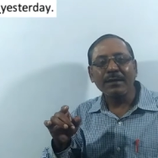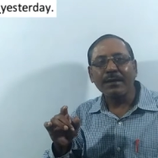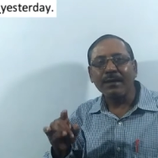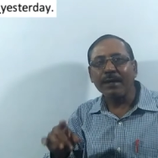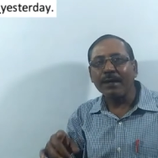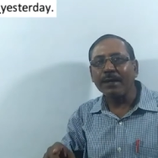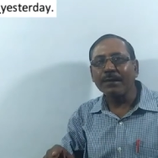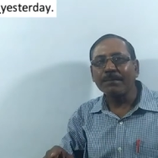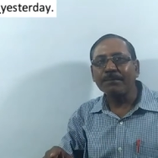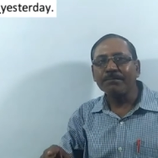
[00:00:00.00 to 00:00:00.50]

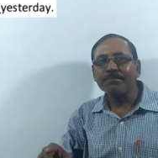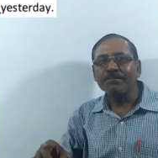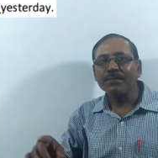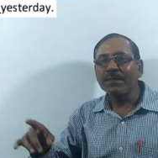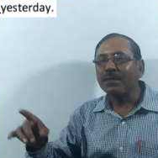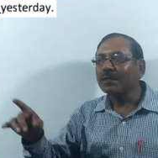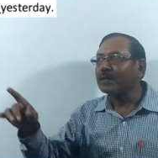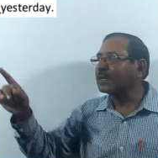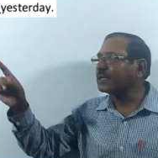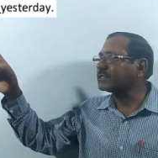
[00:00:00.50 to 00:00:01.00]
came
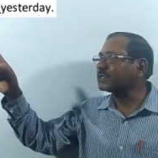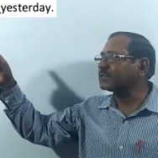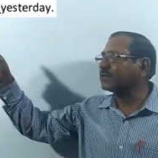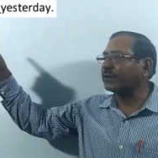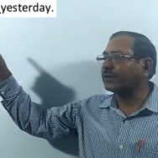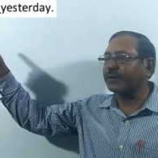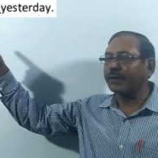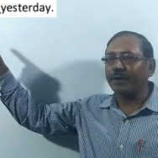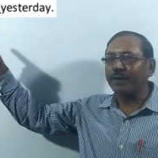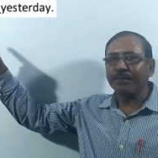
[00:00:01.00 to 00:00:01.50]

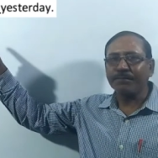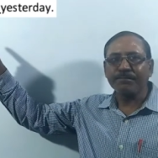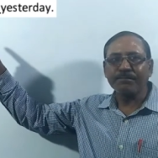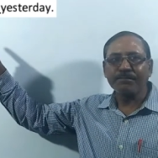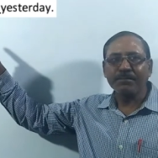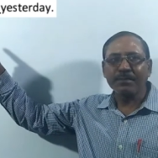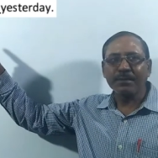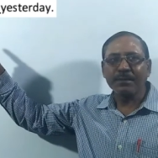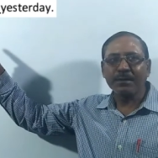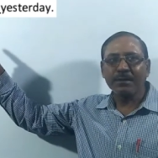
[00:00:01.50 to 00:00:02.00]
yesterday,
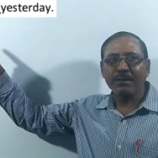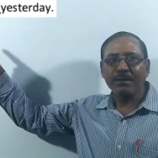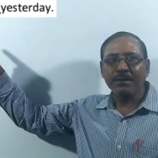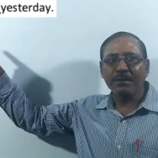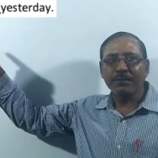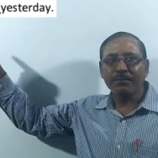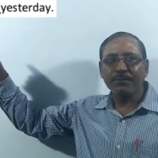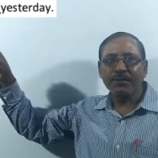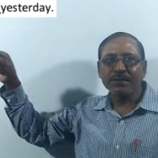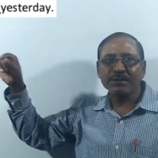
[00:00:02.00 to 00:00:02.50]

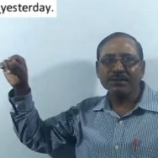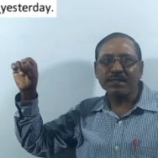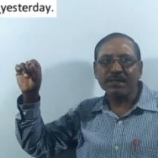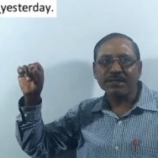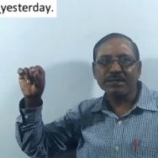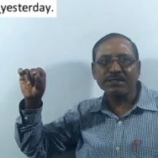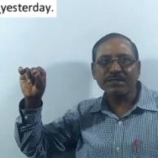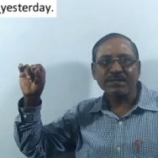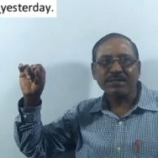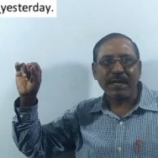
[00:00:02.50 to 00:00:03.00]
because there
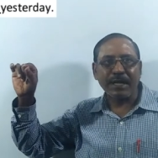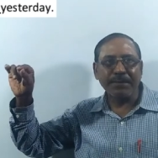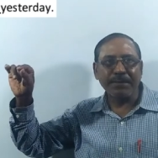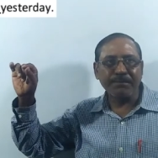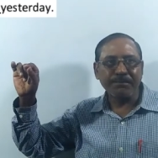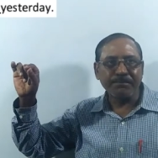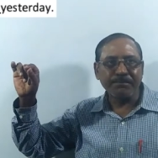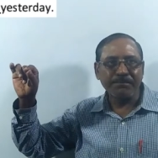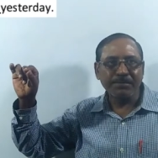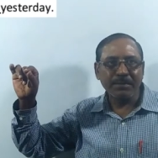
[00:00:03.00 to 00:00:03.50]
is the time.
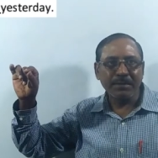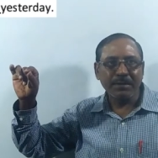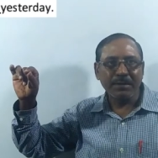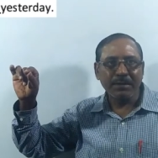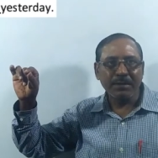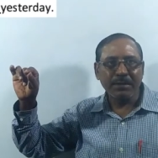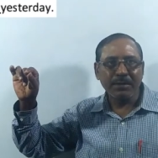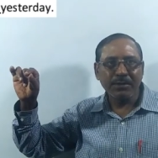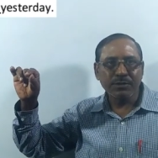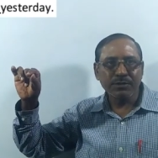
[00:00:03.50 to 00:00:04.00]

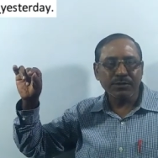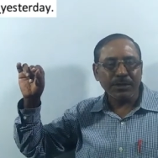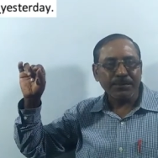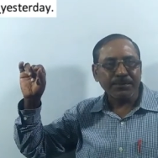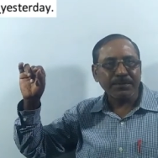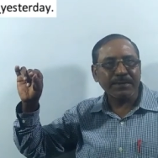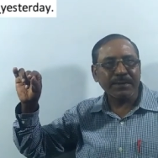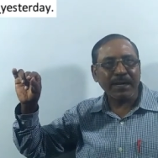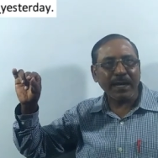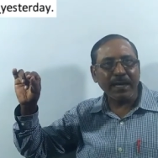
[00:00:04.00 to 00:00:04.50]
So if
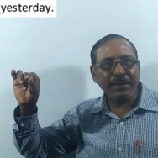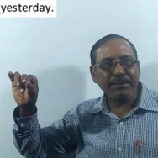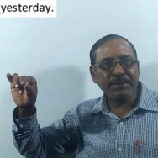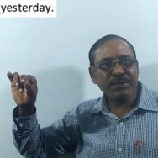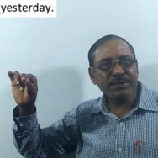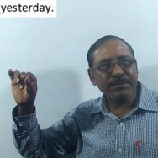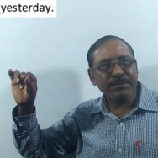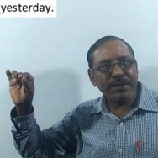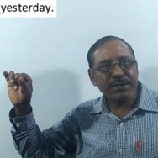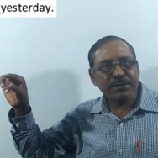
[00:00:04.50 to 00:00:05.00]
time
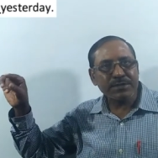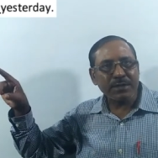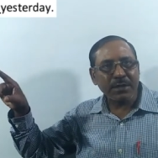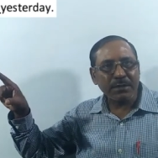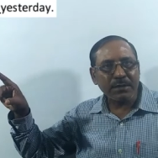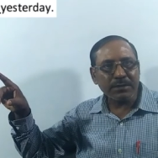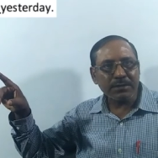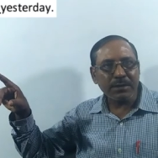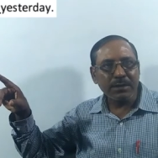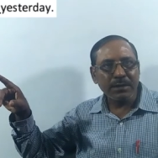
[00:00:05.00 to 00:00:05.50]
is
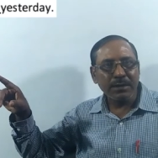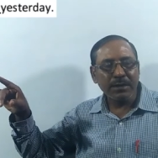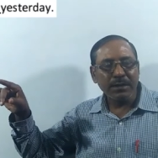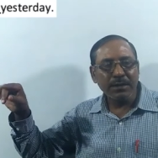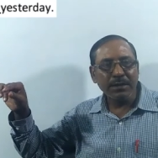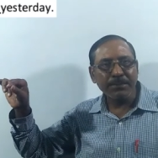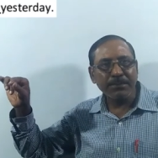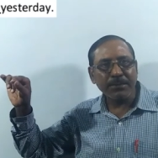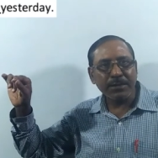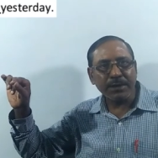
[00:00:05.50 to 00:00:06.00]
mentioned,
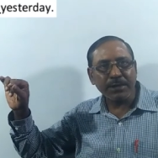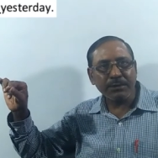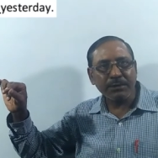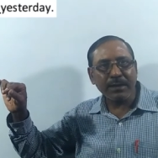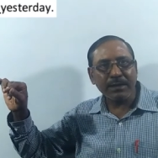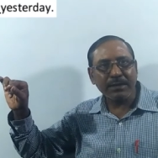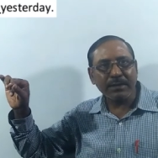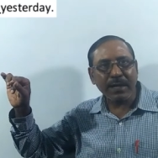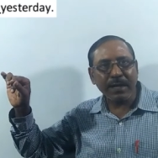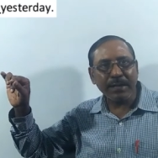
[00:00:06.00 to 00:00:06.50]
the
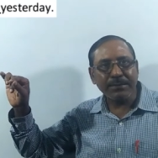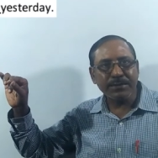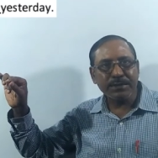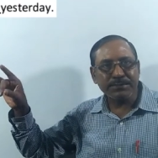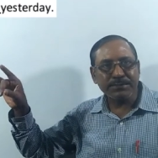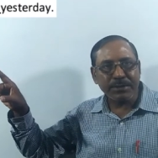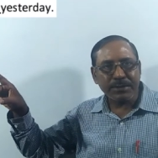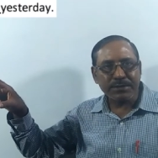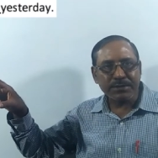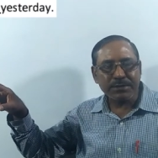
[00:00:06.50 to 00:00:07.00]
particular time is
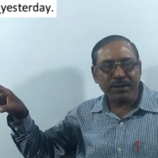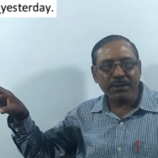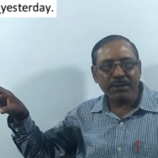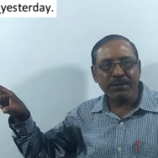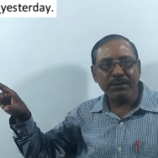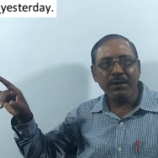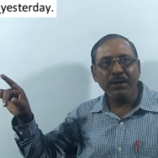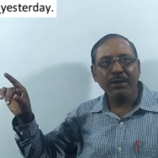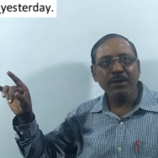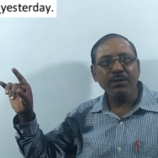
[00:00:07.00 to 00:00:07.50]
mentioned,
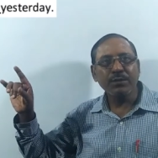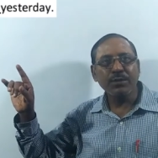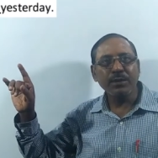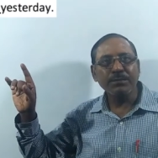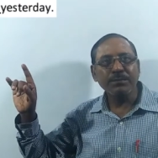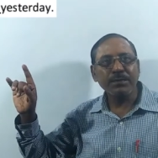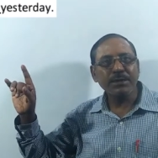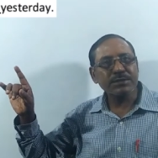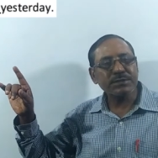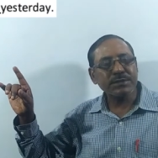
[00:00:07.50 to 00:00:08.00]
we
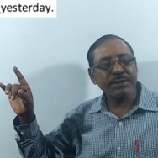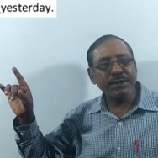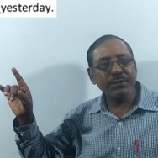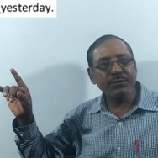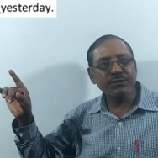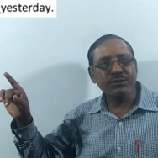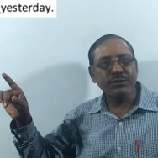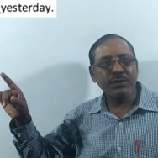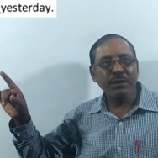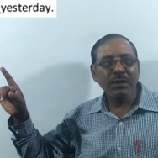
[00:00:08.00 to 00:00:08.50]
must
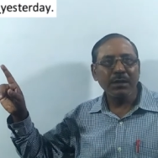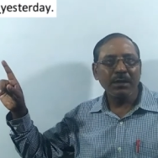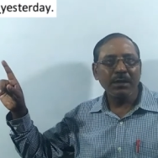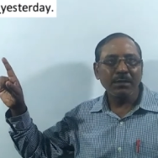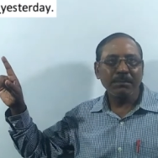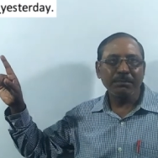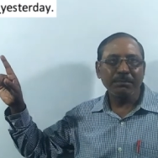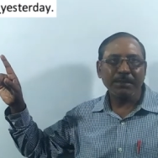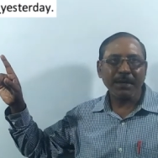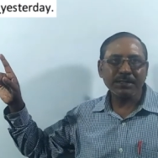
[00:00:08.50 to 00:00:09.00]
use
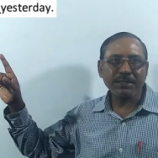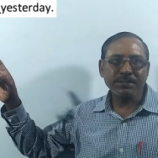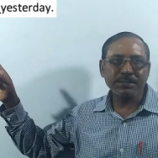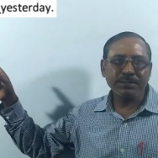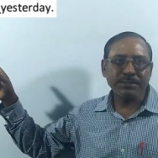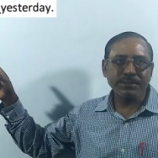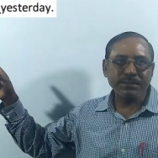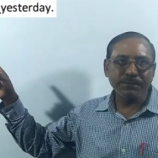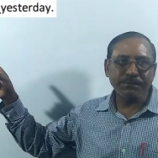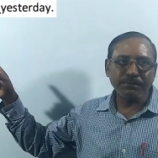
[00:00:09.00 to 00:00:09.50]
past
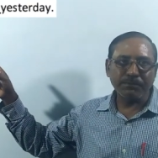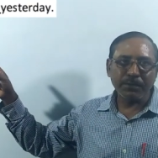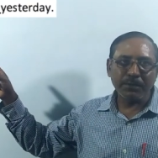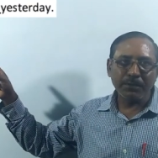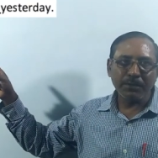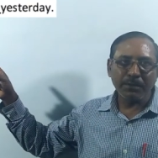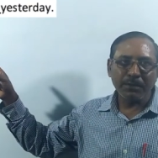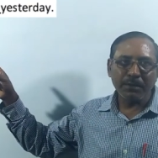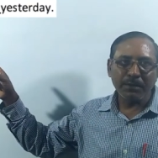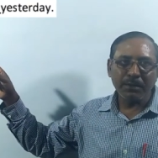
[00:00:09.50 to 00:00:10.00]
simple,
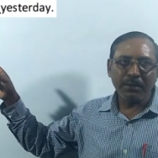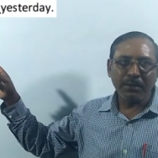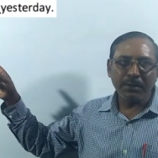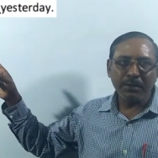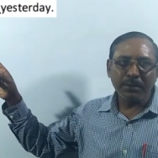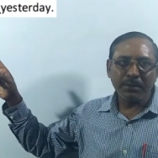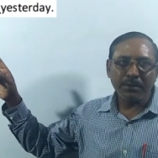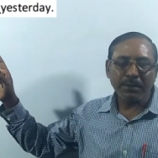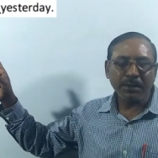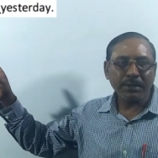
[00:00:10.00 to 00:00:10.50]

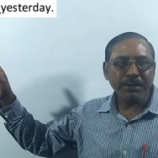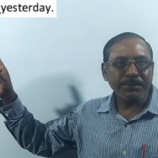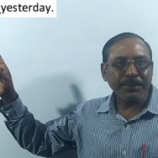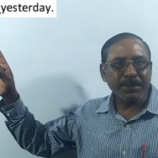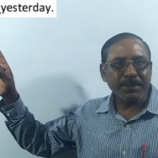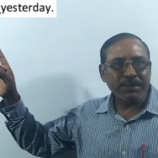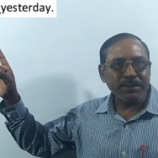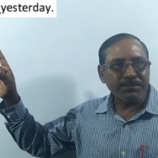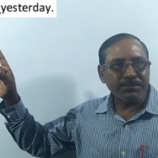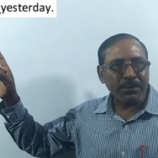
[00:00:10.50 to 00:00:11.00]
not
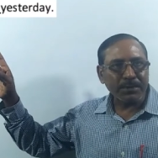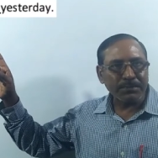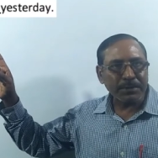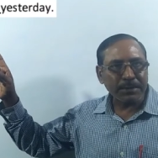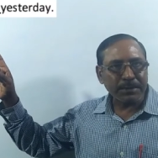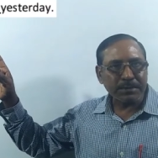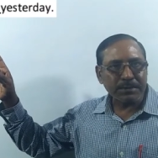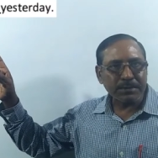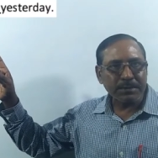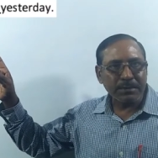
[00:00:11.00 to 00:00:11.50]
present
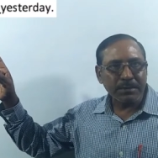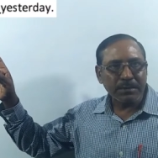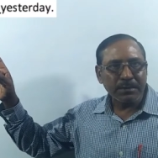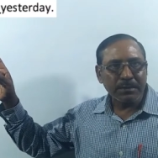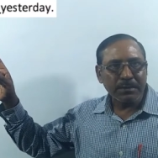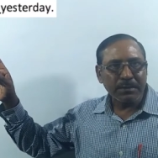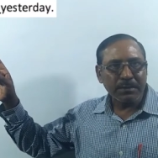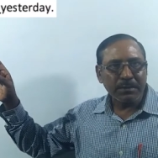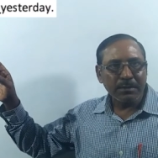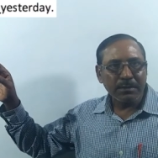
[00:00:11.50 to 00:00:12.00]
perfect.
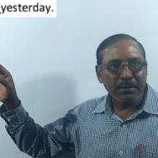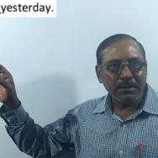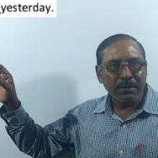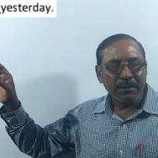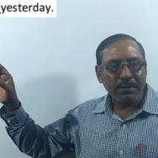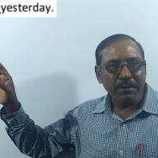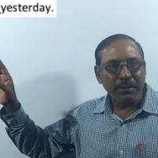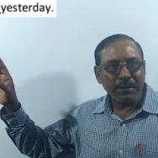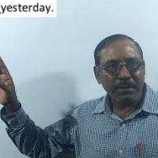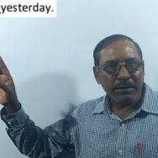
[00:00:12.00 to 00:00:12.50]

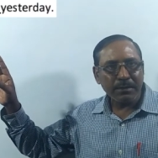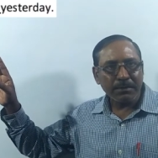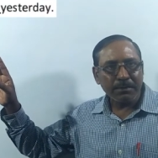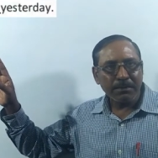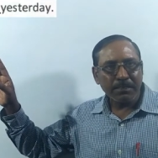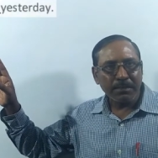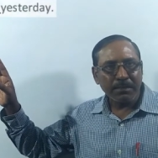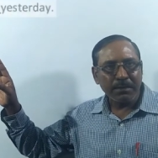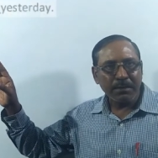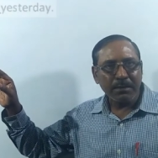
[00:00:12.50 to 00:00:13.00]
Clear?
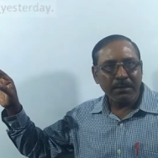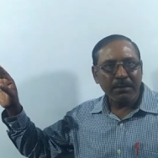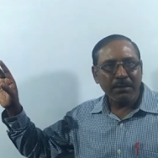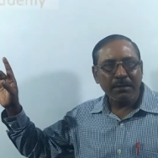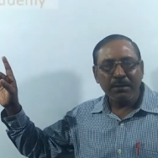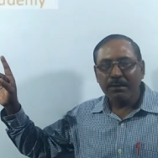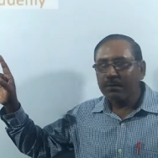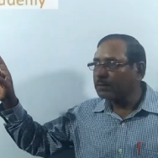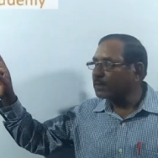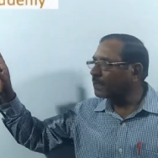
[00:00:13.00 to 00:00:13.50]

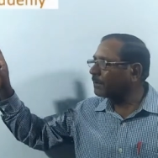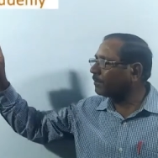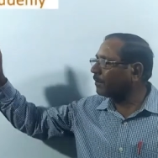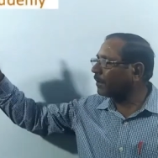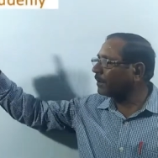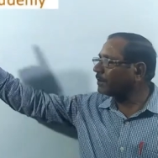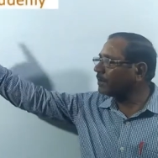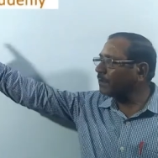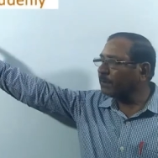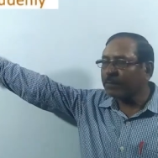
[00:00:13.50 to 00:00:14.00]
Then
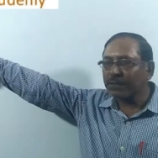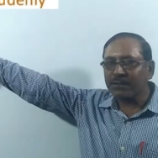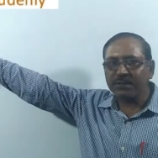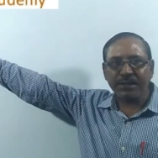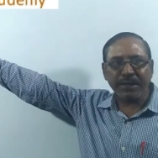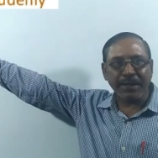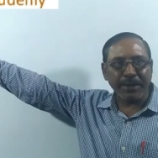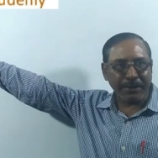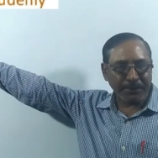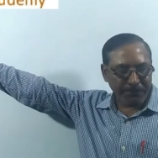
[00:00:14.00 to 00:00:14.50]
point number
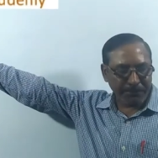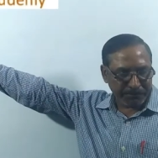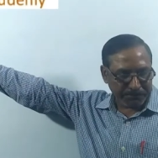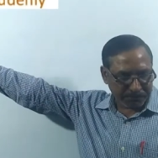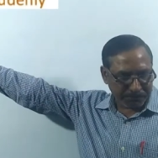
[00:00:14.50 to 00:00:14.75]
3,